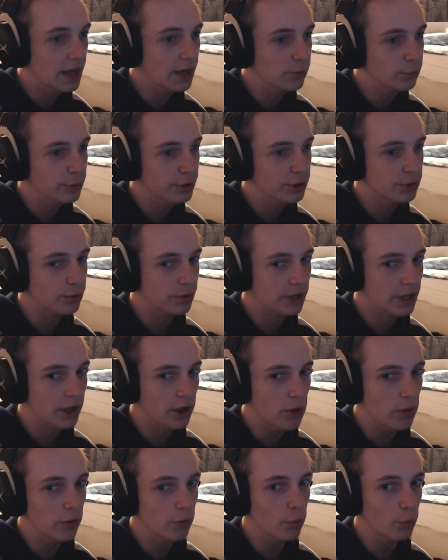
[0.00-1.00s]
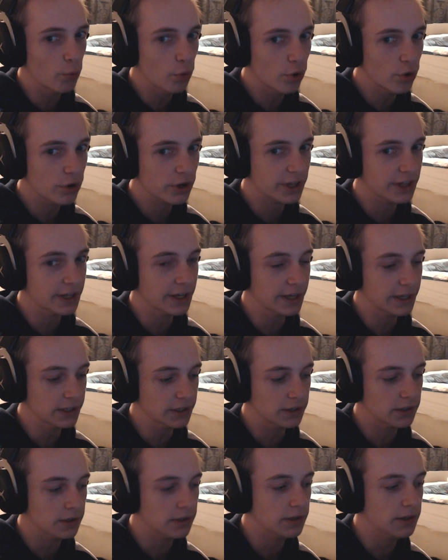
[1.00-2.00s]
and we all know that
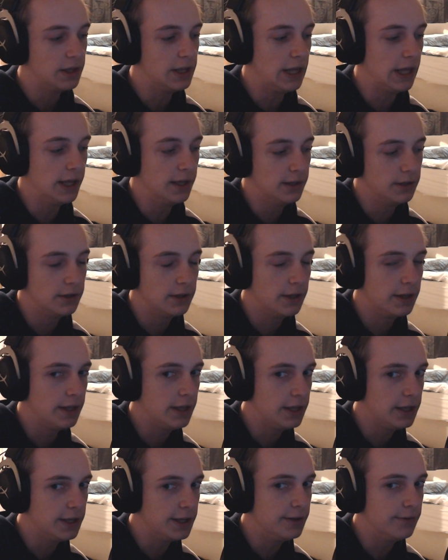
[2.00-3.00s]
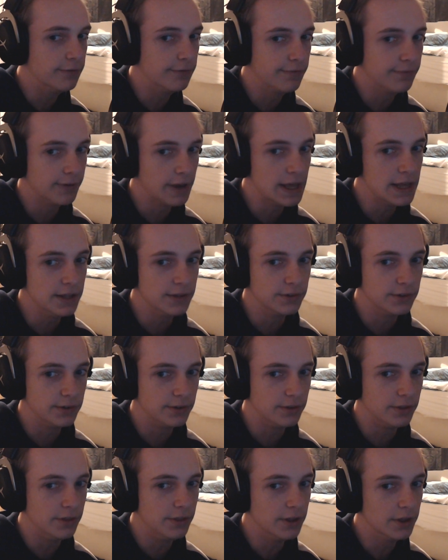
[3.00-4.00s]
walking, it
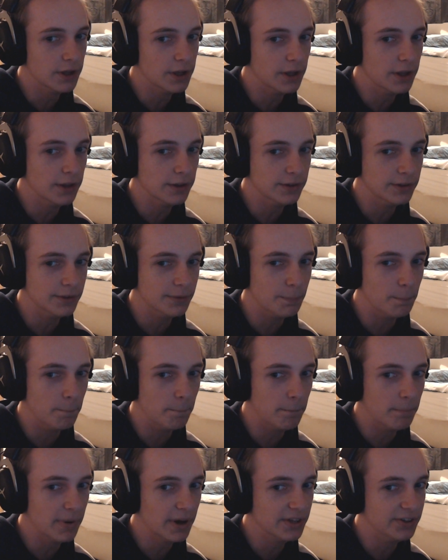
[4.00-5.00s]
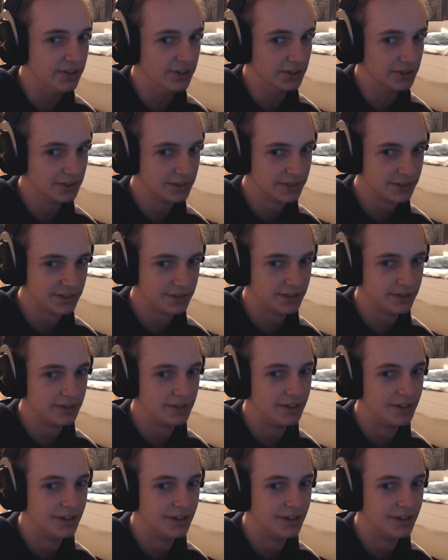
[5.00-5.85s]
inflates the buttocks.